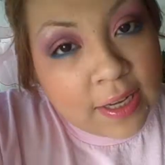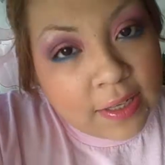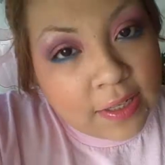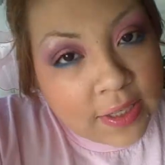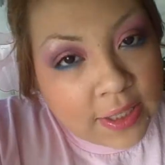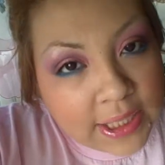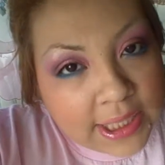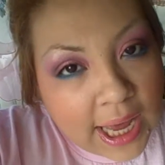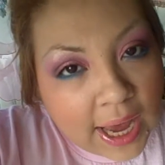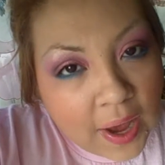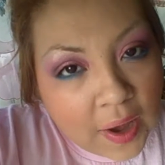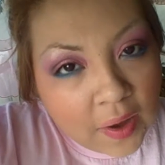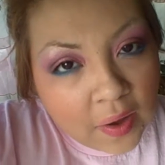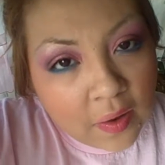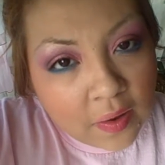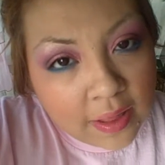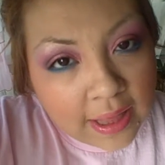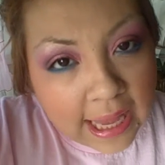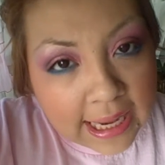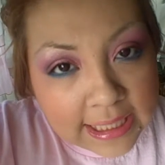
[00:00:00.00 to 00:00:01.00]

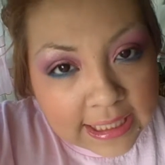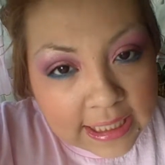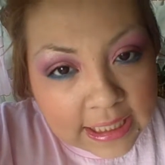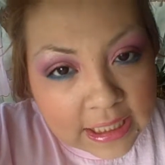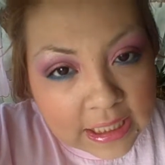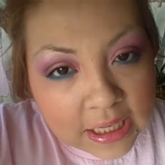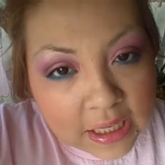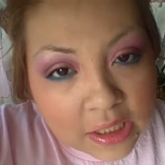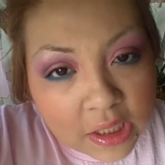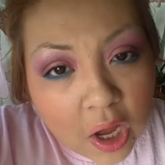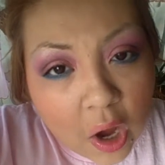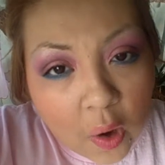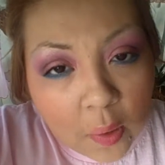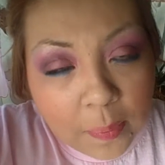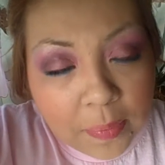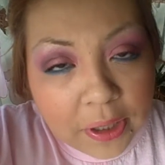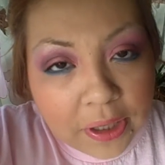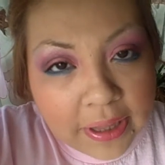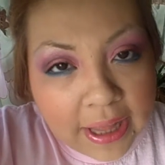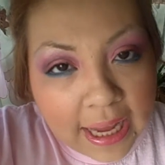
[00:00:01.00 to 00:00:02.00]
So let's just
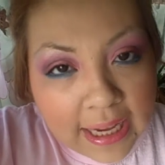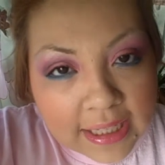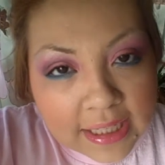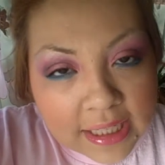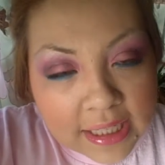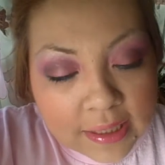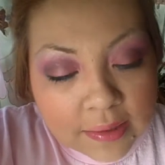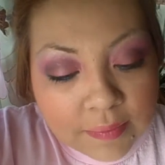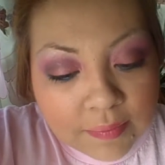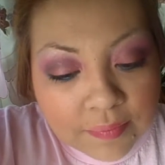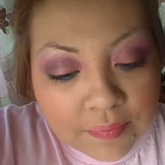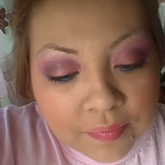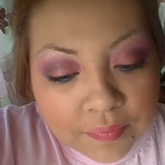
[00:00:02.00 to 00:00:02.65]
hope you liked it.